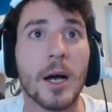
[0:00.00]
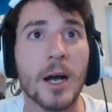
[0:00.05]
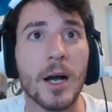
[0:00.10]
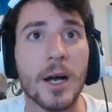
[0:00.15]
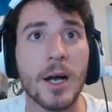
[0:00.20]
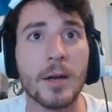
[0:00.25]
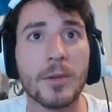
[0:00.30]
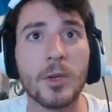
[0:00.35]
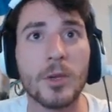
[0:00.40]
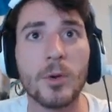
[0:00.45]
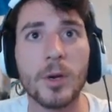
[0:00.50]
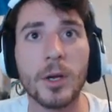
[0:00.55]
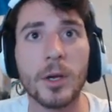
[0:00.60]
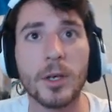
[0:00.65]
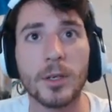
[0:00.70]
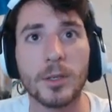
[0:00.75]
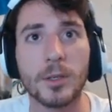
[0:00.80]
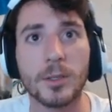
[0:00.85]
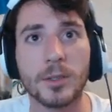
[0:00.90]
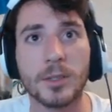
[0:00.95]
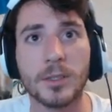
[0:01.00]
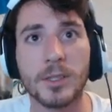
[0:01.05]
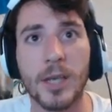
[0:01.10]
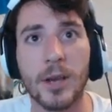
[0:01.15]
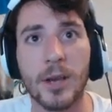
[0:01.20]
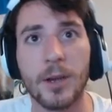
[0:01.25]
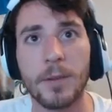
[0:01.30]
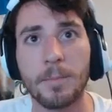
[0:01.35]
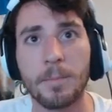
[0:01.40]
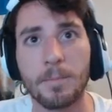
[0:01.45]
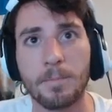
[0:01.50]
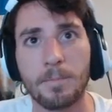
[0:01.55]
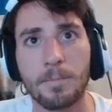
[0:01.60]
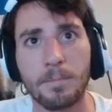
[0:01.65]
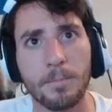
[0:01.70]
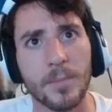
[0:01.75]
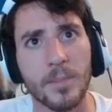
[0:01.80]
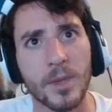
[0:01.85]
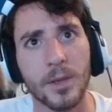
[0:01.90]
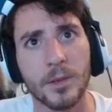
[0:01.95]
You are scary.
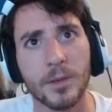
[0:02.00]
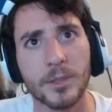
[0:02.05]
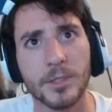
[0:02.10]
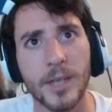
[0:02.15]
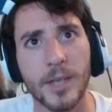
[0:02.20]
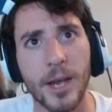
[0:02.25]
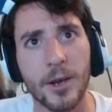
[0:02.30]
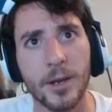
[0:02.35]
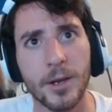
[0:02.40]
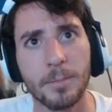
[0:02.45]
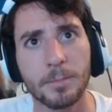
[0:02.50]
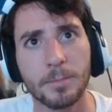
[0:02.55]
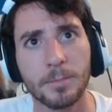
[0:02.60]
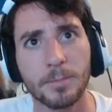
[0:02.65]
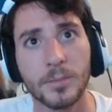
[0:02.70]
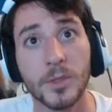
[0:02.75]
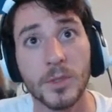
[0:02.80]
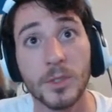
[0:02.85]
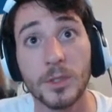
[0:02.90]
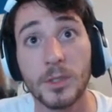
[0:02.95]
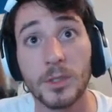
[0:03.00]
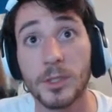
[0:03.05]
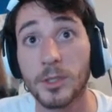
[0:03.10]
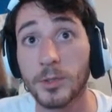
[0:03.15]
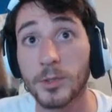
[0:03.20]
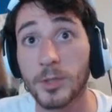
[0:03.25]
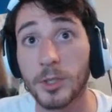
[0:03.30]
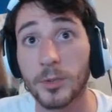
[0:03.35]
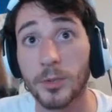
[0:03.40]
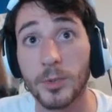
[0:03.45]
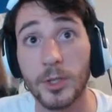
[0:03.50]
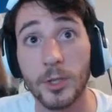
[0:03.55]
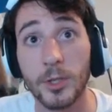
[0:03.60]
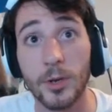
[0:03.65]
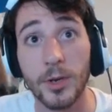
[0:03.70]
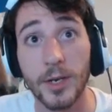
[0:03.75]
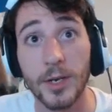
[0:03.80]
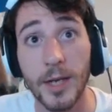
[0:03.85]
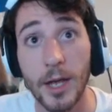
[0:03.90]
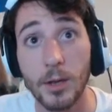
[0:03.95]
Scary. You're
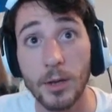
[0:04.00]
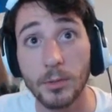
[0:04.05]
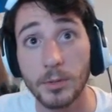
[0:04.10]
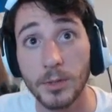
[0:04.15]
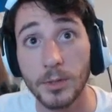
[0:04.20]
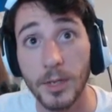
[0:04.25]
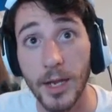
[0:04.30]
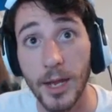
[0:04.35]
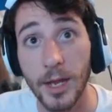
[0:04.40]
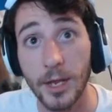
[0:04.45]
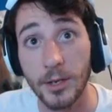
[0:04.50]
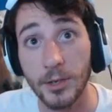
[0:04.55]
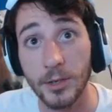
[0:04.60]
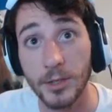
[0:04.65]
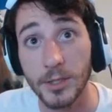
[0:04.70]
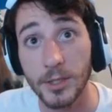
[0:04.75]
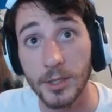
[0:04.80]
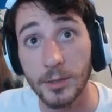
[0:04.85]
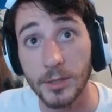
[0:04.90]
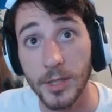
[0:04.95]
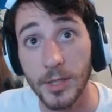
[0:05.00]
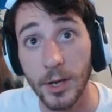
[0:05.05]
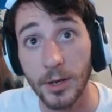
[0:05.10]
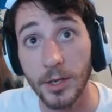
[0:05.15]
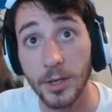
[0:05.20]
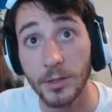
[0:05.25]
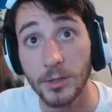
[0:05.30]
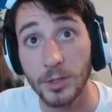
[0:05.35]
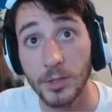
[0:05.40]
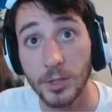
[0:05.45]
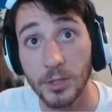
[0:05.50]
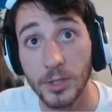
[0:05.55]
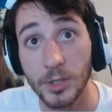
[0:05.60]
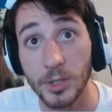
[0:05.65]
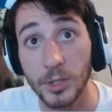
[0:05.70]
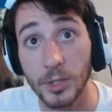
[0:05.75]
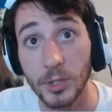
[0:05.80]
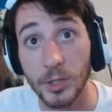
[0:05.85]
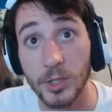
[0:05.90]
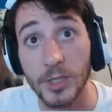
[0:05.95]
reloading now, and you're still scary. You
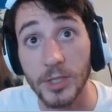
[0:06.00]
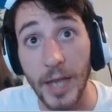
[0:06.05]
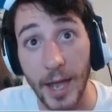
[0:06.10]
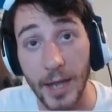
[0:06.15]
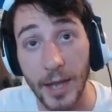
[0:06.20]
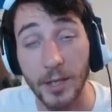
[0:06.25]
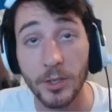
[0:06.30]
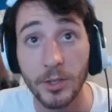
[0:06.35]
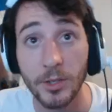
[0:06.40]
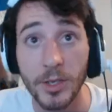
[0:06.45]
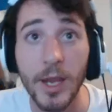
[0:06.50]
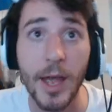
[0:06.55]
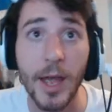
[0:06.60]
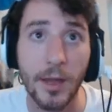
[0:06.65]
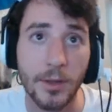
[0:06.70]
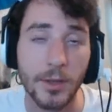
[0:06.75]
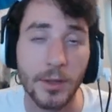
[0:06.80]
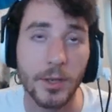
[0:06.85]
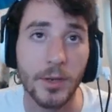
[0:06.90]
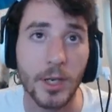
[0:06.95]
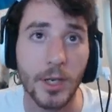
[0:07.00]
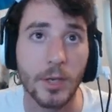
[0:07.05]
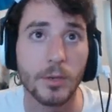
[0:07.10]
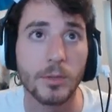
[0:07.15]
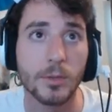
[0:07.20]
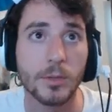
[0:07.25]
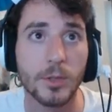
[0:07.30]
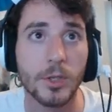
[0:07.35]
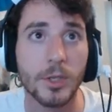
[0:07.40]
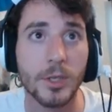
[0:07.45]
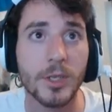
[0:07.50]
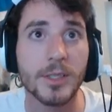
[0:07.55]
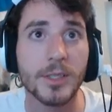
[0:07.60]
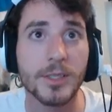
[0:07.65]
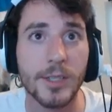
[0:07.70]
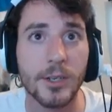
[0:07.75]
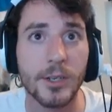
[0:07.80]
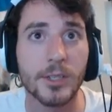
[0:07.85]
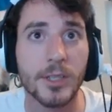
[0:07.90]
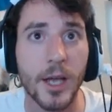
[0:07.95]
should die. Yeah, there you go. You
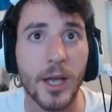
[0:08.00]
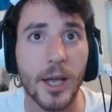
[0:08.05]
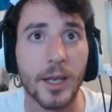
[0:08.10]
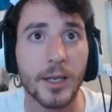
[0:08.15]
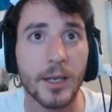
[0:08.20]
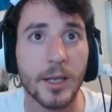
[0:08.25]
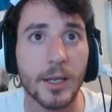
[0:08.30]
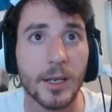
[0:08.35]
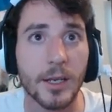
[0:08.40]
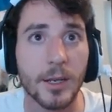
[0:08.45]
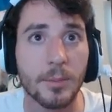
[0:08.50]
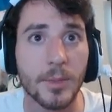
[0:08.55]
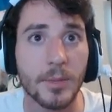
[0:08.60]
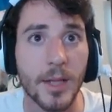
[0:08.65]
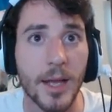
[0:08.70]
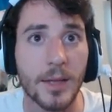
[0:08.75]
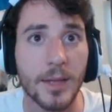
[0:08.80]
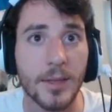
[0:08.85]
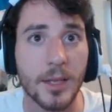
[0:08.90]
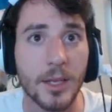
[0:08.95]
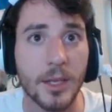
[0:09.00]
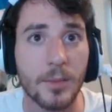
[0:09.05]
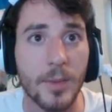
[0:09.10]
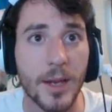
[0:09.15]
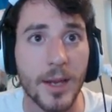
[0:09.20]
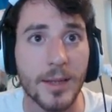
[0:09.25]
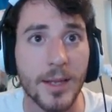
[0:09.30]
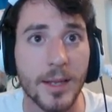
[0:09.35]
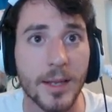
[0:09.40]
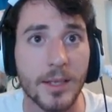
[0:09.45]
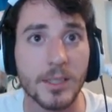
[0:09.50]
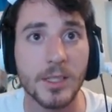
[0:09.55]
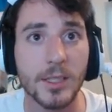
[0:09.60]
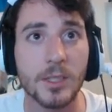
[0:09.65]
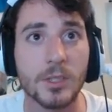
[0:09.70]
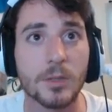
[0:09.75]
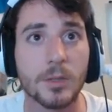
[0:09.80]
consider dying, and I'm glad that you made that decision.